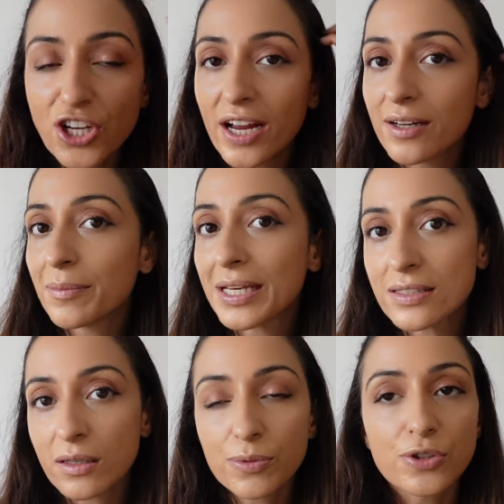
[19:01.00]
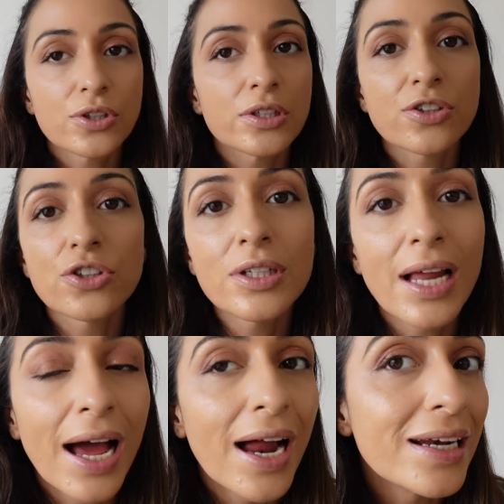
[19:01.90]
had amazing precision
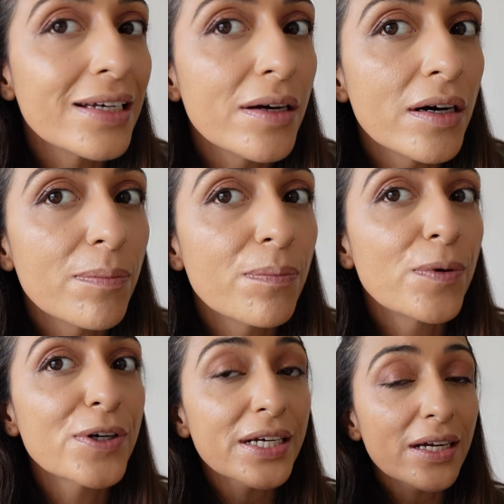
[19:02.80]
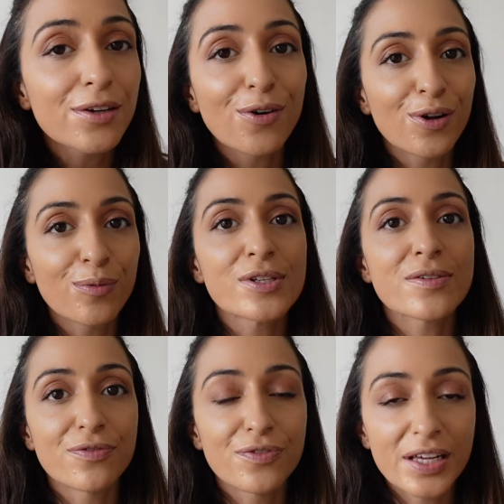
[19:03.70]
and putting it on was
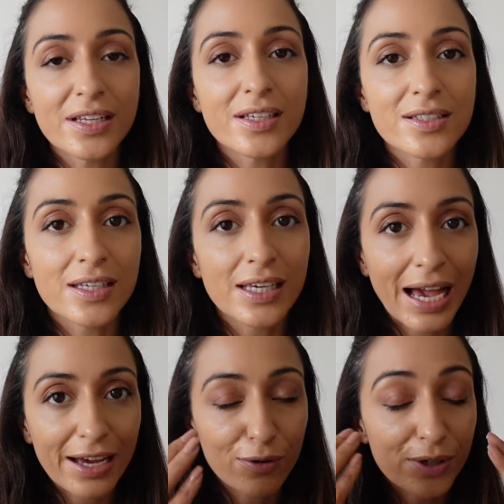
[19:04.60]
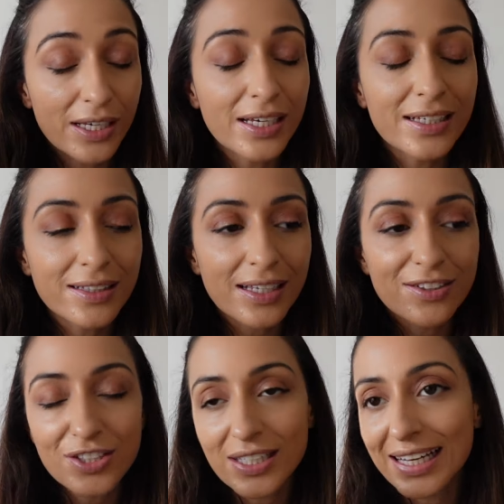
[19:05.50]
very easy. I could easily
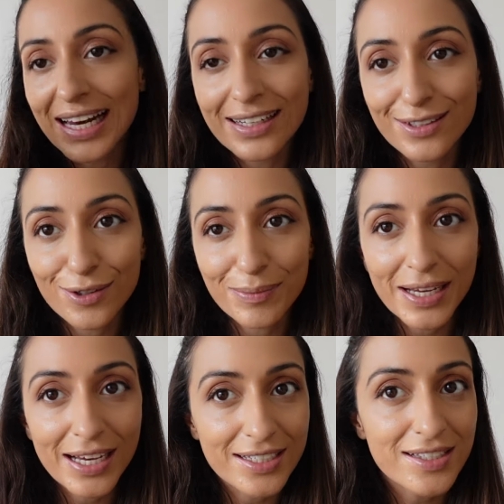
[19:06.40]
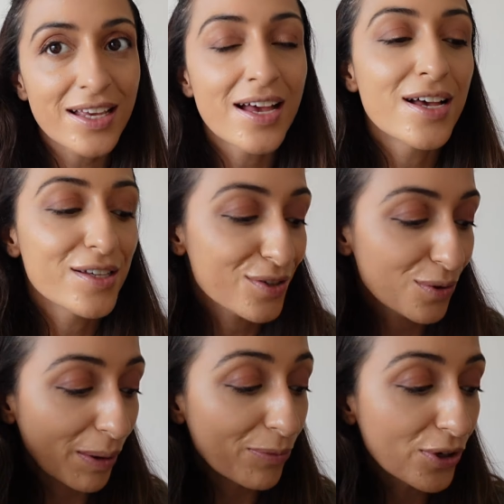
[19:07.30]
just glide it on my eyes.
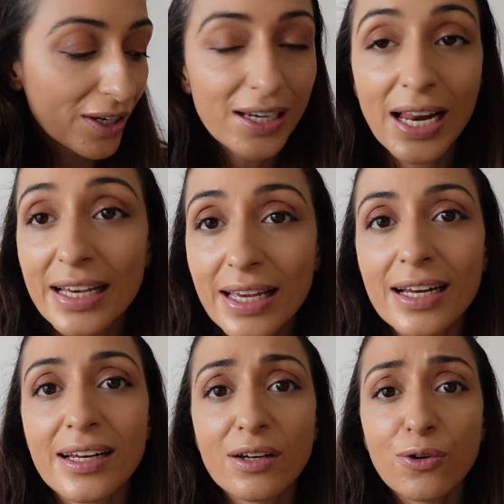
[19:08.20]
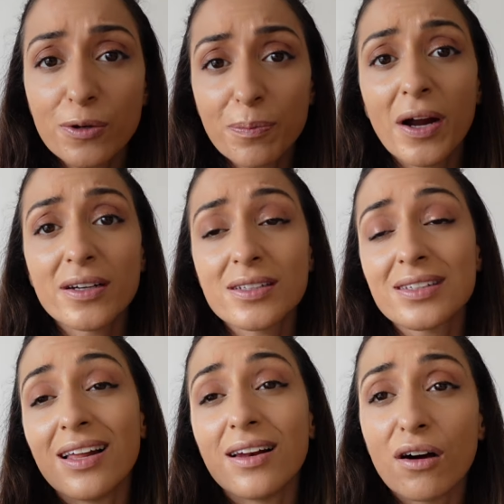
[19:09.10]
So I'm really liking it. And good part is
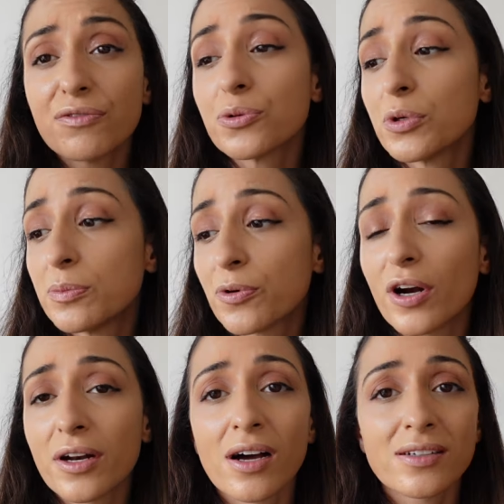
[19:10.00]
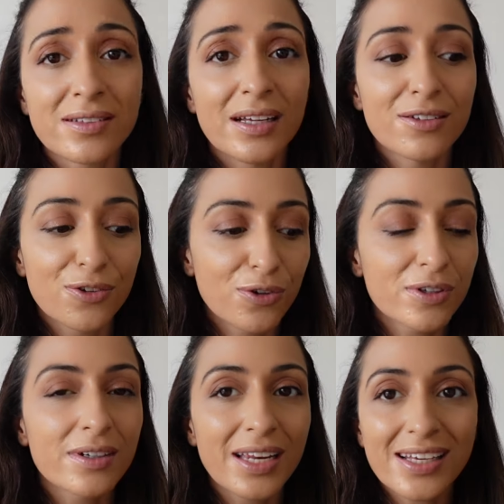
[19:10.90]
I love dual products. Then, you know,
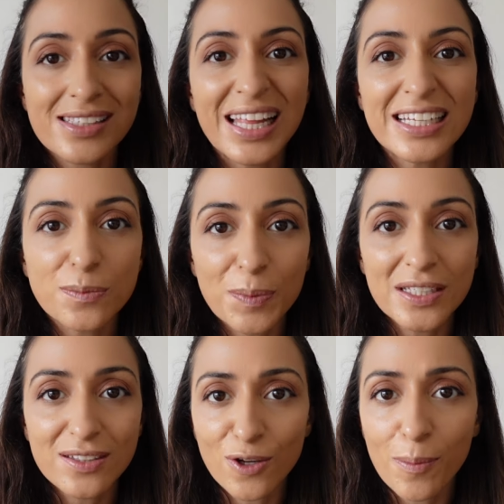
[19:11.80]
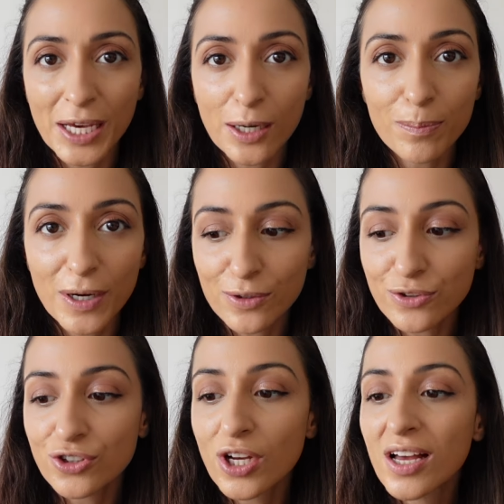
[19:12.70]
it takes less space in your makeup
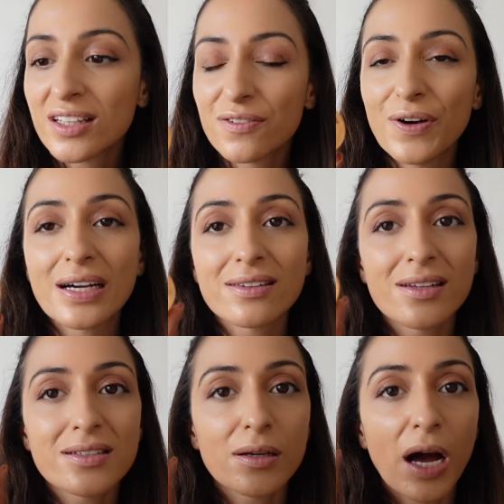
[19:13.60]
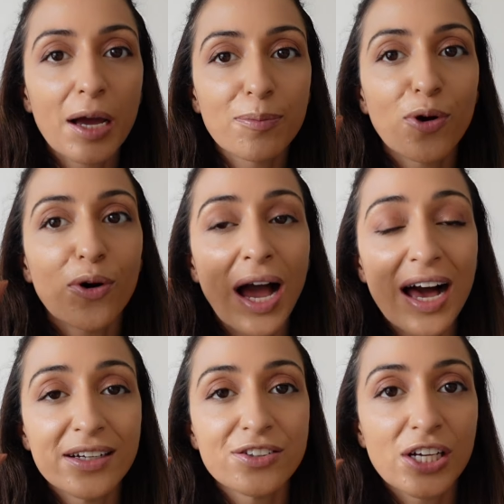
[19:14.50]
pouch. The fact that it's an eyebrow
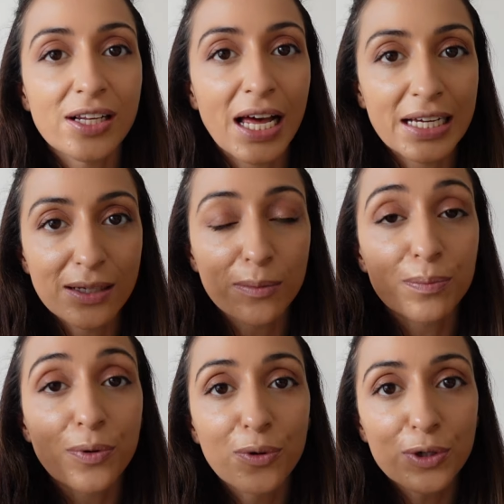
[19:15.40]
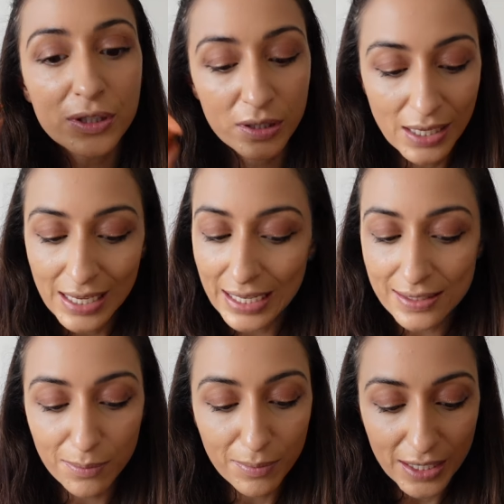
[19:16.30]
and a gel liner both,
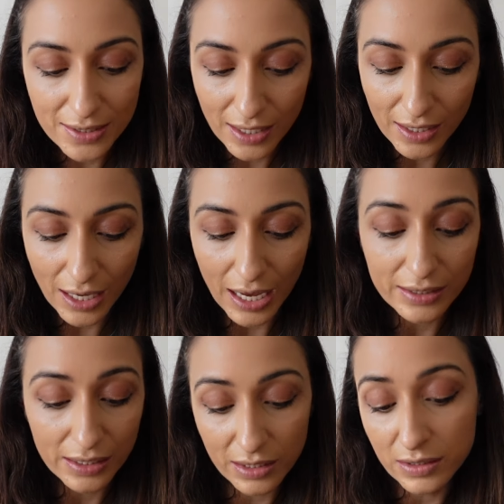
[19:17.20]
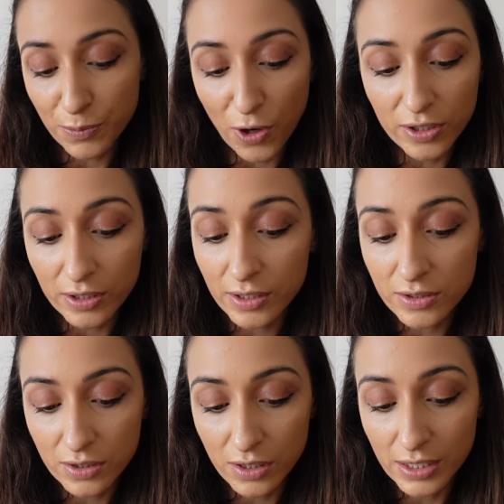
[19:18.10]
it's amazing. I think this product
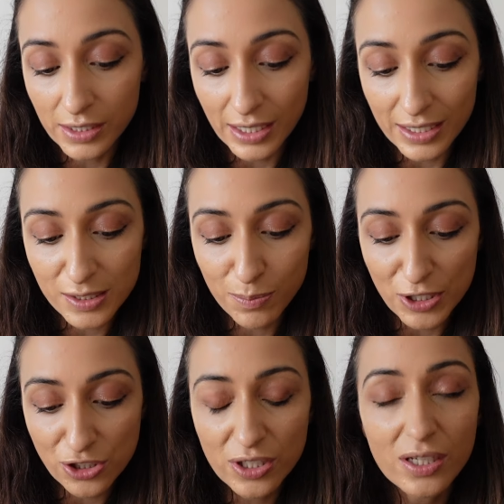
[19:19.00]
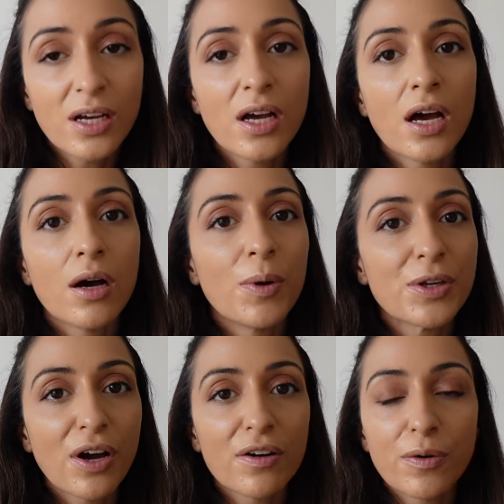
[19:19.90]
is really nice, especially when
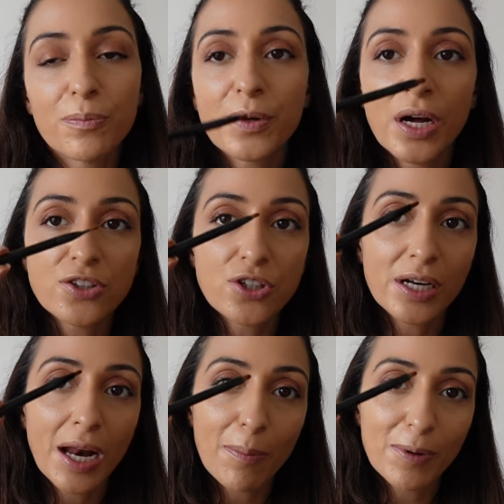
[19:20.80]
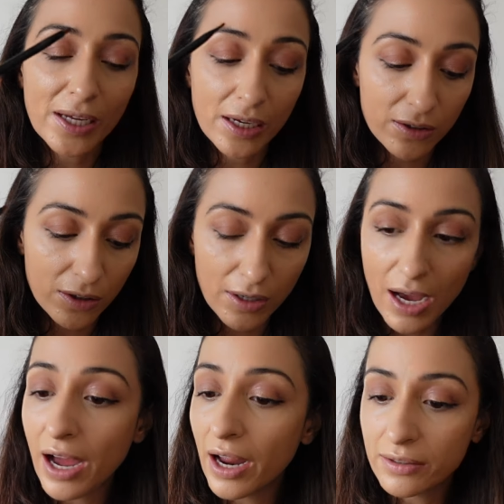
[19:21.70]
you have a brush and an applicator
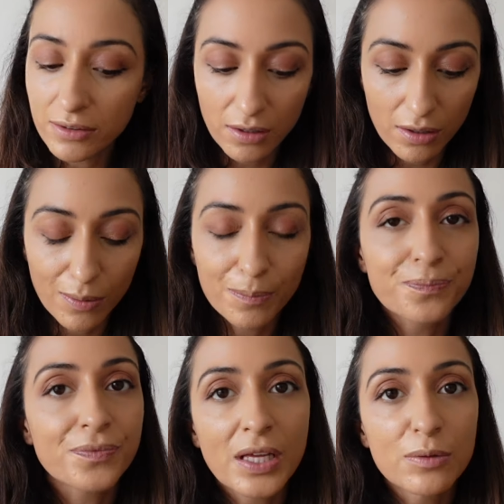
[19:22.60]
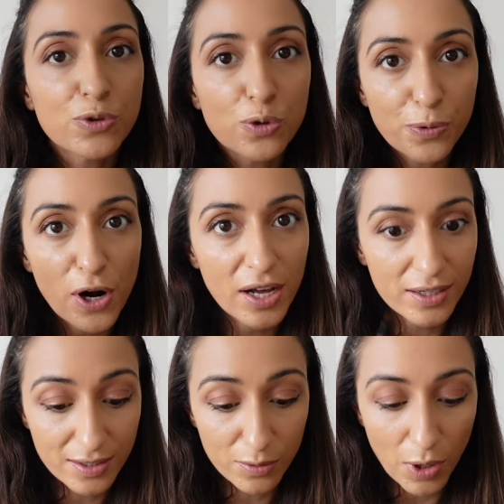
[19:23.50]
and two
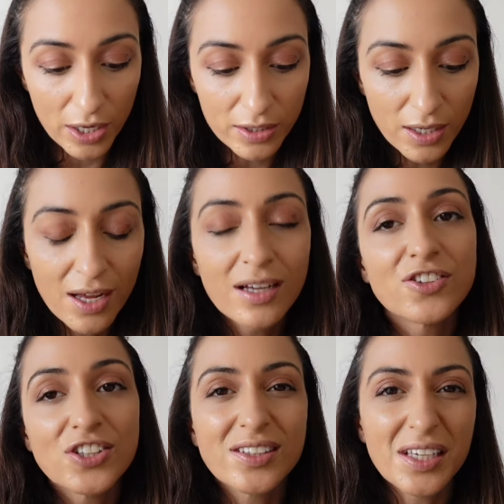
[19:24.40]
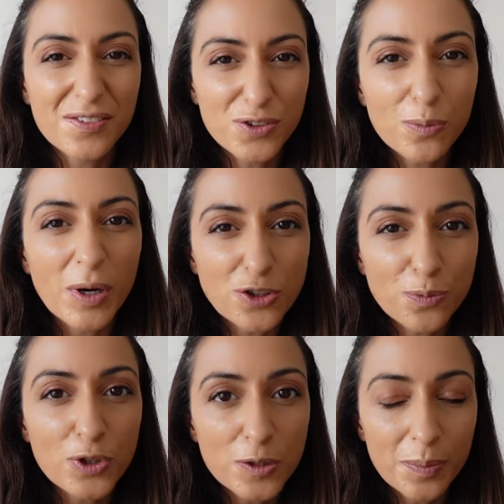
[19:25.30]
products in one. Just saves you much
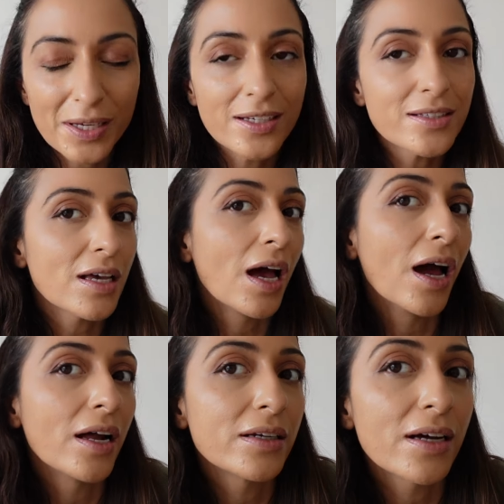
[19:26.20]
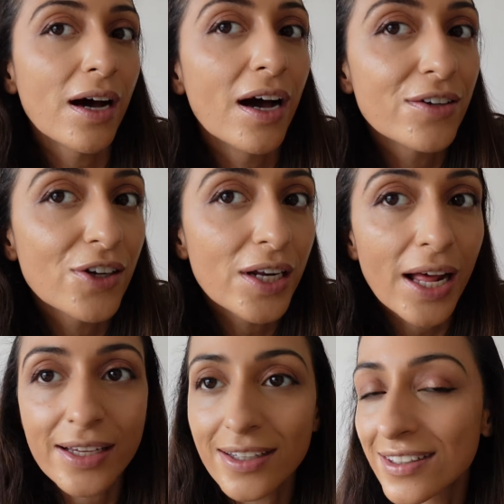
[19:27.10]
more space and I really
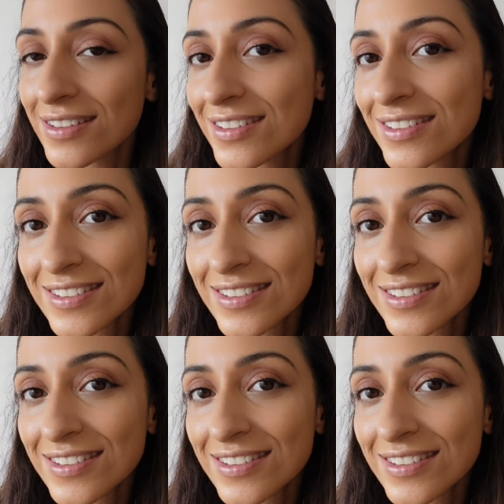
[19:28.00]
like it.